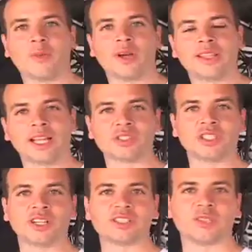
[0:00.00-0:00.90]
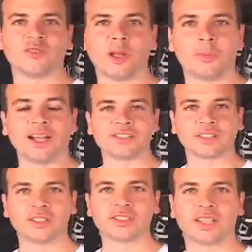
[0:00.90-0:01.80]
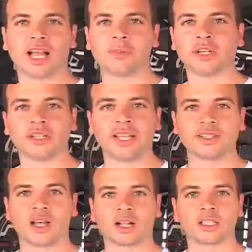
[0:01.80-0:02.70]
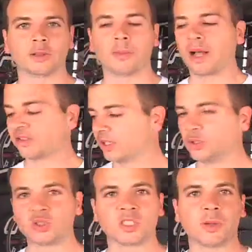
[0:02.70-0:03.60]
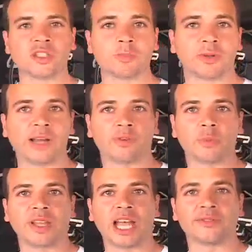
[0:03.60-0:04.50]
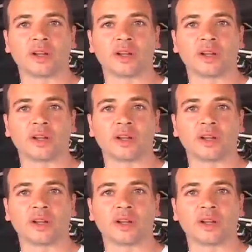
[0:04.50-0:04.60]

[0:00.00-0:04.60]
I'm one of the engineers at Belt Bicycles, and I'm here today talking a little bit about the new suspension platform we have